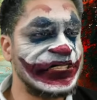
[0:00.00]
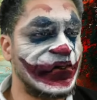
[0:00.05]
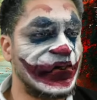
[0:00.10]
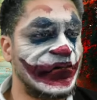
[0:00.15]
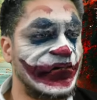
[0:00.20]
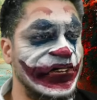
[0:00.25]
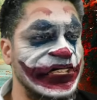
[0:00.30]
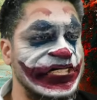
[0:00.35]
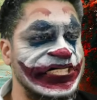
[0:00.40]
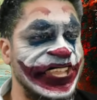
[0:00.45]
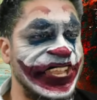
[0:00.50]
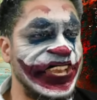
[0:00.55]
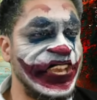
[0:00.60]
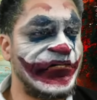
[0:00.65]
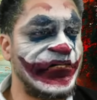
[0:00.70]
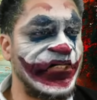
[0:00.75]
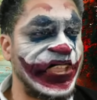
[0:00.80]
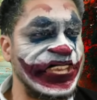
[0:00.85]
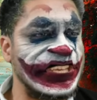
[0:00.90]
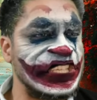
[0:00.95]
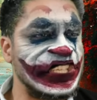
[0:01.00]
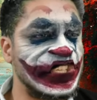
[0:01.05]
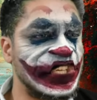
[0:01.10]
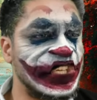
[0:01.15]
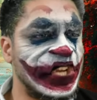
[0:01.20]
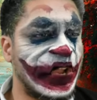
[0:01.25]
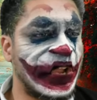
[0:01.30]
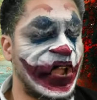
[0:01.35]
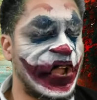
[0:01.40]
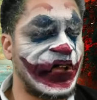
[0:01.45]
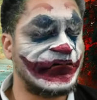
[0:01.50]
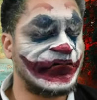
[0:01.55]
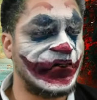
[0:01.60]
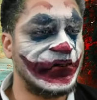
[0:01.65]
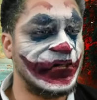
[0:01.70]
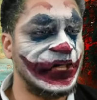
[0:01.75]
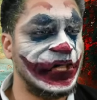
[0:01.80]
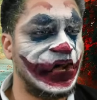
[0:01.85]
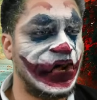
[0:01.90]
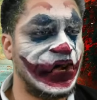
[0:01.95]
over a significant chunk of
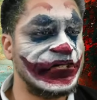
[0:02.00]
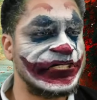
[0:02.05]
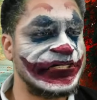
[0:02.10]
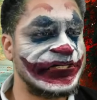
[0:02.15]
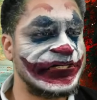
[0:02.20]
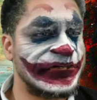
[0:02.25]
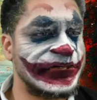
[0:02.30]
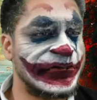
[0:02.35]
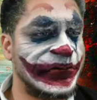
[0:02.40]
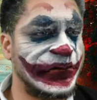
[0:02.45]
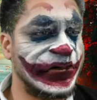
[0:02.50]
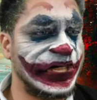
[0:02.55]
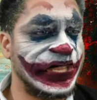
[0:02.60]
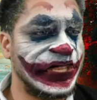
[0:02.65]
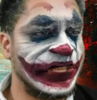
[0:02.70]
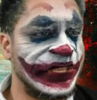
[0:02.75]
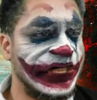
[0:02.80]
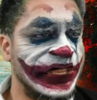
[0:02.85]
Overlord's story